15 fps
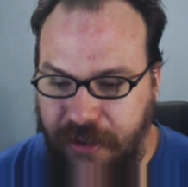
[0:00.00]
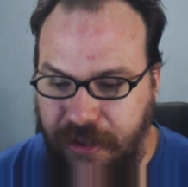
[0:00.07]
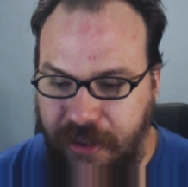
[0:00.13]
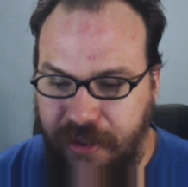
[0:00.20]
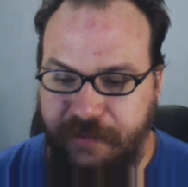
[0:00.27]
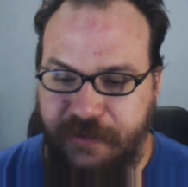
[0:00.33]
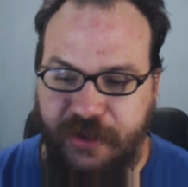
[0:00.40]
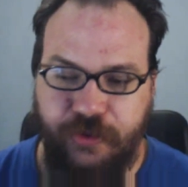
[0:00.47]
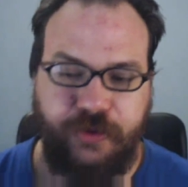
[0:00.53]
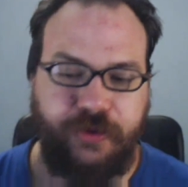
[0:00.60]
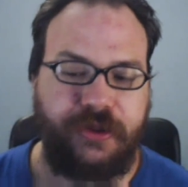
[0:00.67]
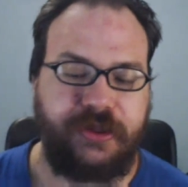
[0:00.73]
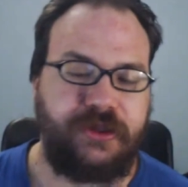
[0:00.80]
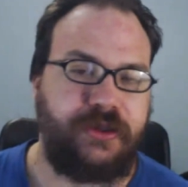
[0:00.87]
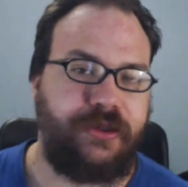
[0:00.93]
I'm sort
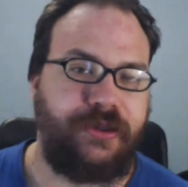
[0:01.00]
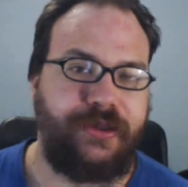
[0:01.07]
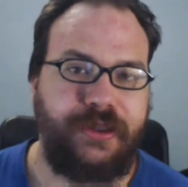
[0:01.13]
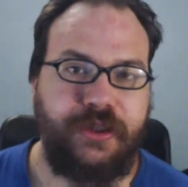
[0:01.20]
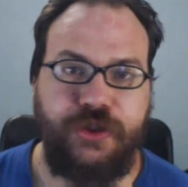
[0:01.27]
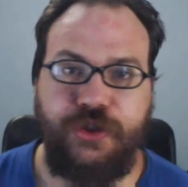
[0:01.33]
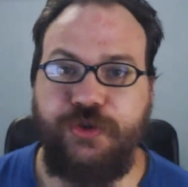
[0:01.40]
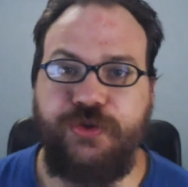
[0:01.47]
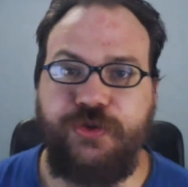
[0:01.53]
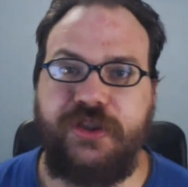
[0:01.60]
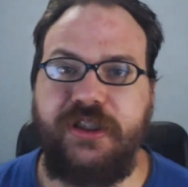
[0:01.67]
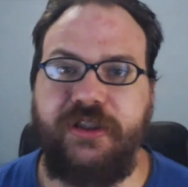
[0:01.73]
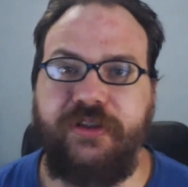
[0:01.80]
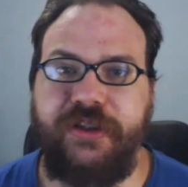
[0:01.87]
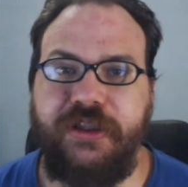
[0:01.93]
of starting a new
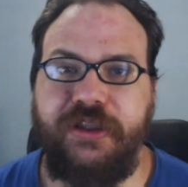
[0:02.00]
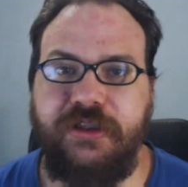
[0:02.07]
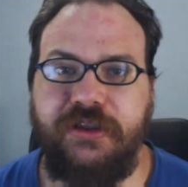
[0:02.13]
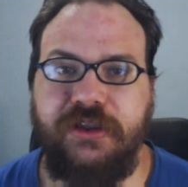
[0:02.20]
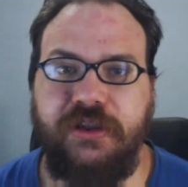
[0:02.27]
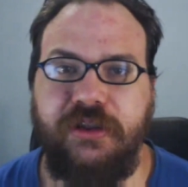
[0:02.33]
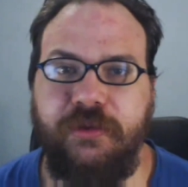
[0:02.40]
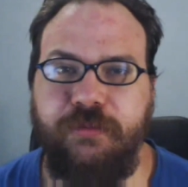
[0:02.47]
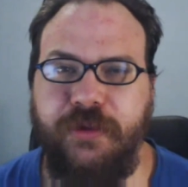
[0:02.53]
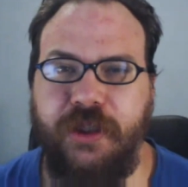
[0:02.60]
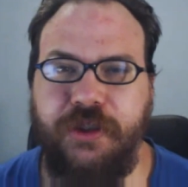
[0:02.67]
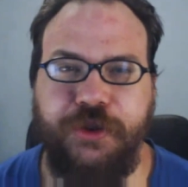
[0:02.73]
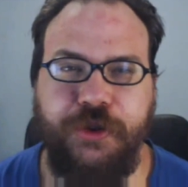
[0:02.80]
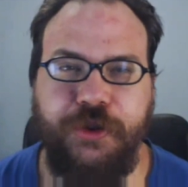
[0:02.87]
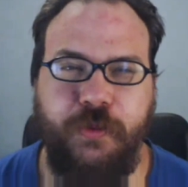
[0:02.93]
series. I'm not
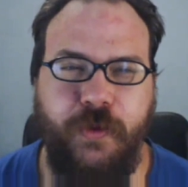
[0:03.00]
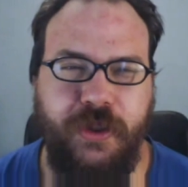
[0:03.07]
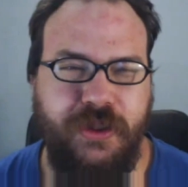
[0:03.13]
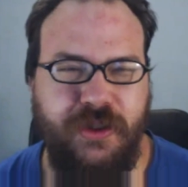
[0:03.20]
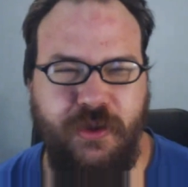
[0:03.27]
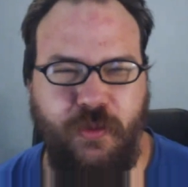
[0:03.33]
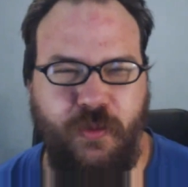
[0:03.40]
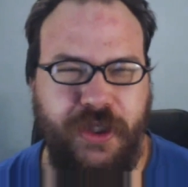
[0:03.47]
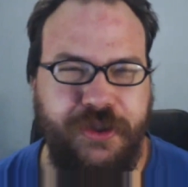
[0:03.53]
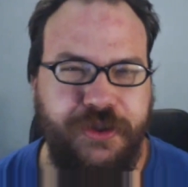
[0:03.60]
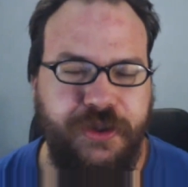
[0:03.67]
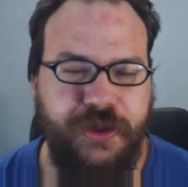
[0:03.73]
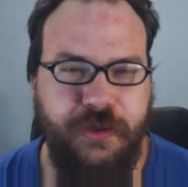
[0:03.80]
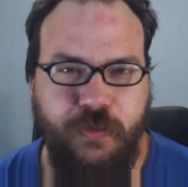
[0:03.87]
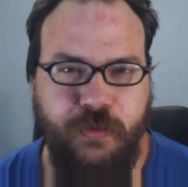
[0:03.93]
sure what direction
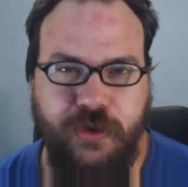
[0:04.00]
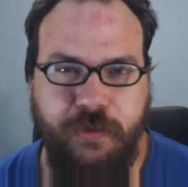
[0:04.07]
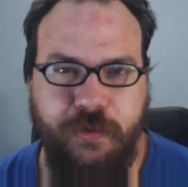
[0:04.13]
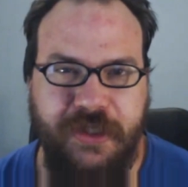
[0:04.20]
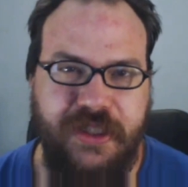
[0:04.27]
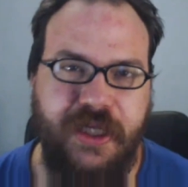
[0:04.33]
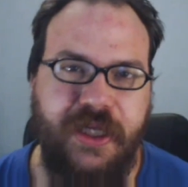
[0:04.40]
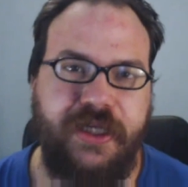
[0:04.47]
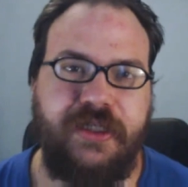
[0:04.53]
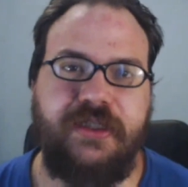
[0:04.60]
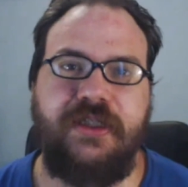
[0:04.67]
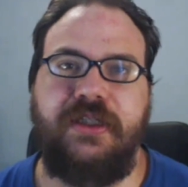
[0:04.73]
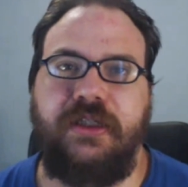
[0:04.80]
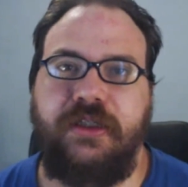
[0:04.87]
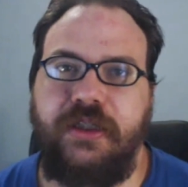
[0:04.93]
I'm going to be taking
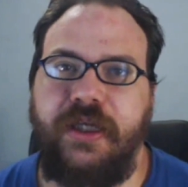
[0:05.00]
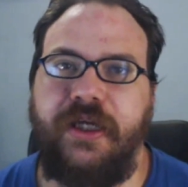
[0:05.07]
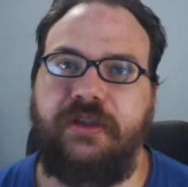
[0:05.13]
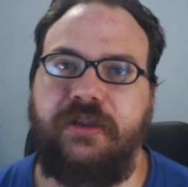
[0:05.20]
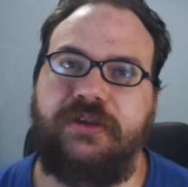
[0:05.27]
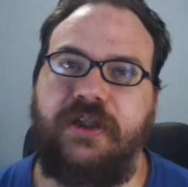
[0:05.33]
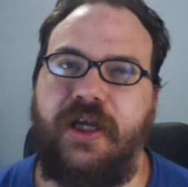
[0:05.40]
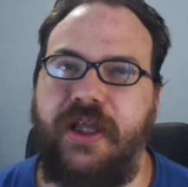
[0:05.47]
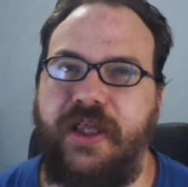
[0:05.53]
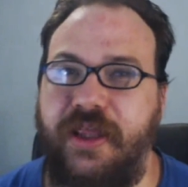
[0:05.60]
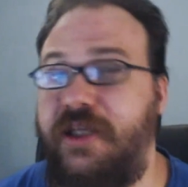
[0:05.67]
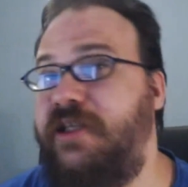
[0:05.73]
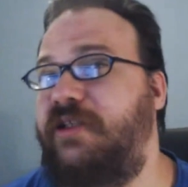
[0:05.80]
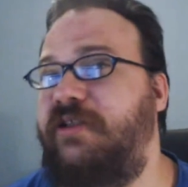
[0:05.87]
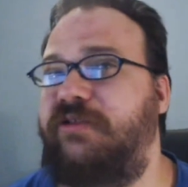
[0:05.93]
it yet. I
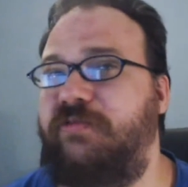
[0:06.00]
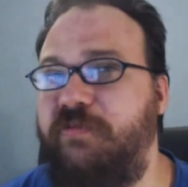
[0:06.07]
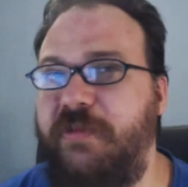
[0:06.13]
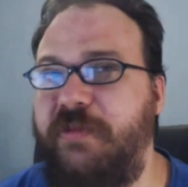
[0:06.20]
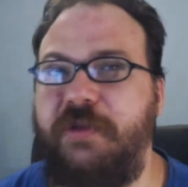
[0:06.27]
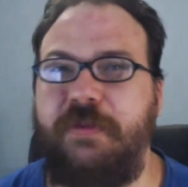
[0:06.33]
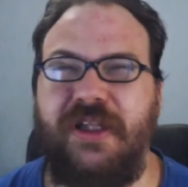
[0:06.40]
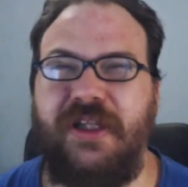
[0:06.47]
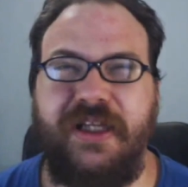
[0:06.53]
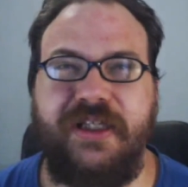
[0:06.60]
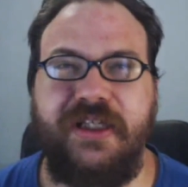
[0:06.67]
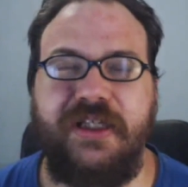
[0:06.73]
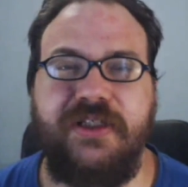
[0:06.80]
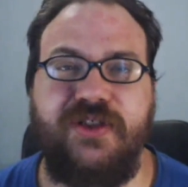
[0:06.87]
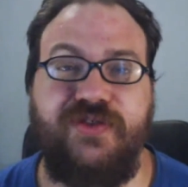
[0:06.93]
think maybe like a
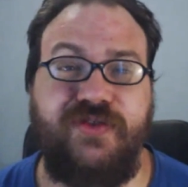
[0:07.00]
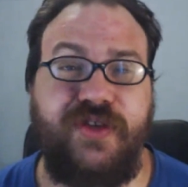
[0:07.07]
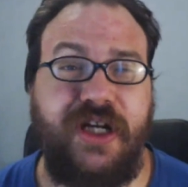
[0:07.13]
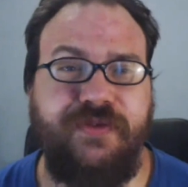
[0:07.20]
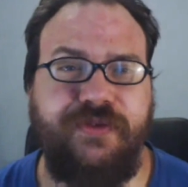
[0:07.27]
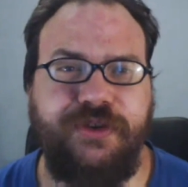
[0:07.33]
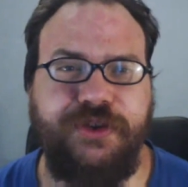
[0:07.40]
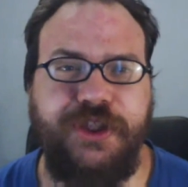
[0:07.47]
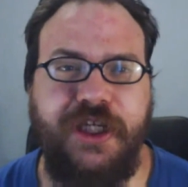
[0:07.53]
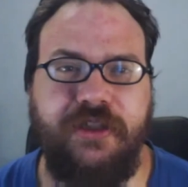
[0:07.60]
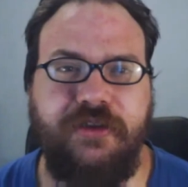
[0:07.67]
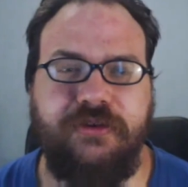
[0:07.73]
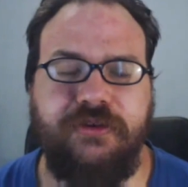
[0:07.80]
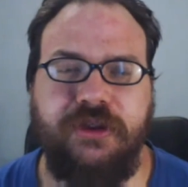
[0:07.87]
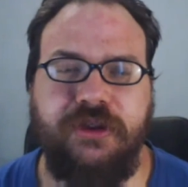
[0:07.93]
survival
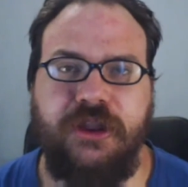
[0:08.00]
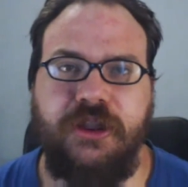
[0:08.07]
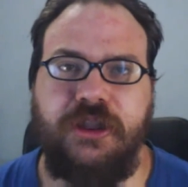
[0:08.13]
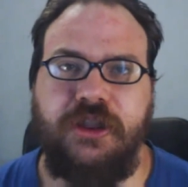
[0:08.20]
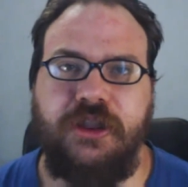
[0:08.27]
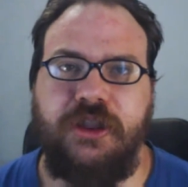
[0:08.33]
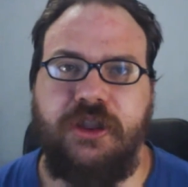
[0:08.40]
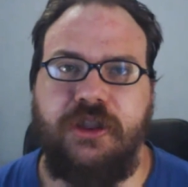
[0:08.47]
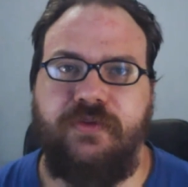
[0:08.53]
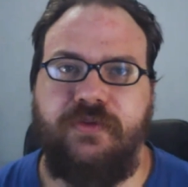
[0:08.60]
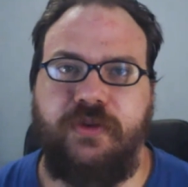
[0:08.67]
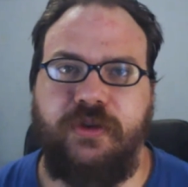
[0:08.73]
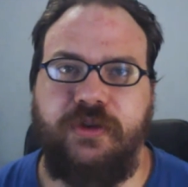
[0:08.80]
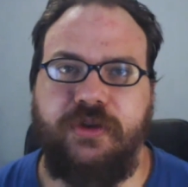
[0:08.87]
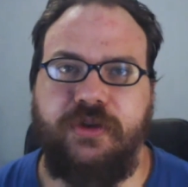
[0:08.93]
channel
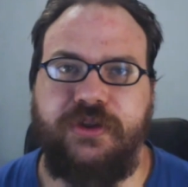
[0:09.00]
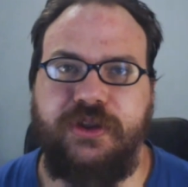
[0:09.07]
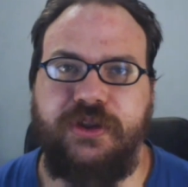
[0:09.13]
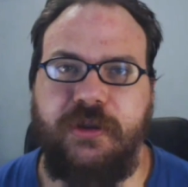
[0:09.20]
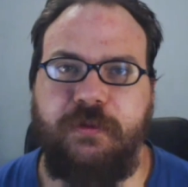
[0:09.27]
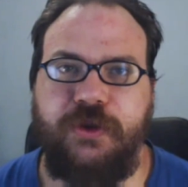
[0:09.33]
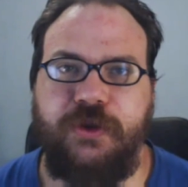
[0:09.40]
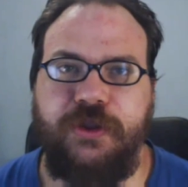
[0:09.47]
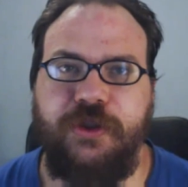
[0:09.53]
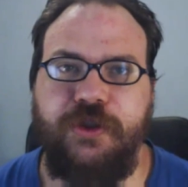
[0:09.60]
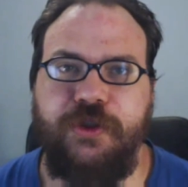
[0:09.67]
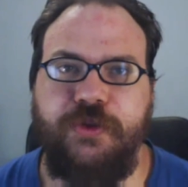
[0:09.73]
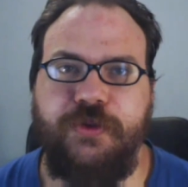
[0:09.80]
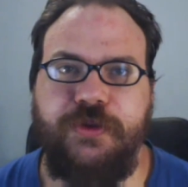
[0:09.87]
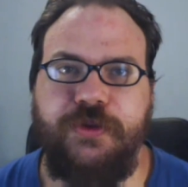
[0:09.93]
for someone
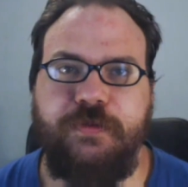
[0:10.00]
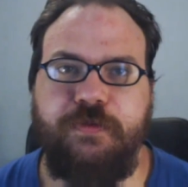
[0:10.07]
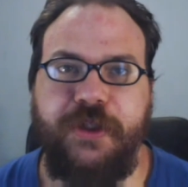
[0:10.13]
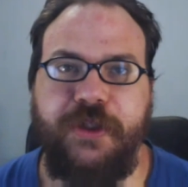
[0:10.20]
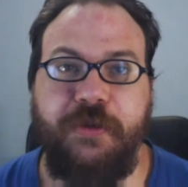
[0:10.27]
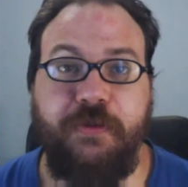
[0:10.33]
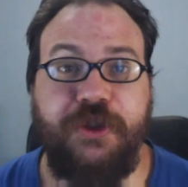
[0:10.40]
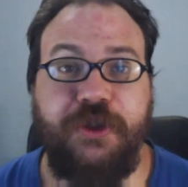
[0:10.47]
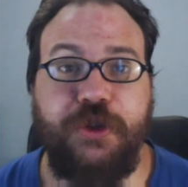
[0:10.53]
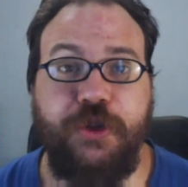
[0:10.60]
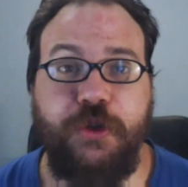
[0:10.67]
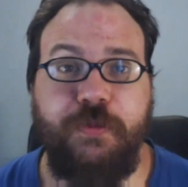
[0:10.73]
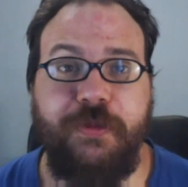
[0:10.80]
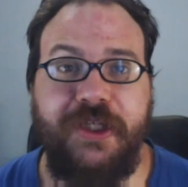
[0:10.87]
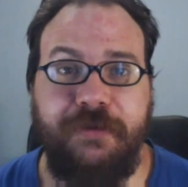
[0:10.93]
who's pretty much a
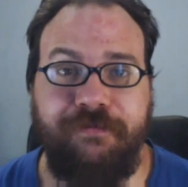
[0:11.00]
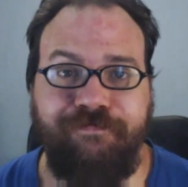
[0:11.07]
newbie.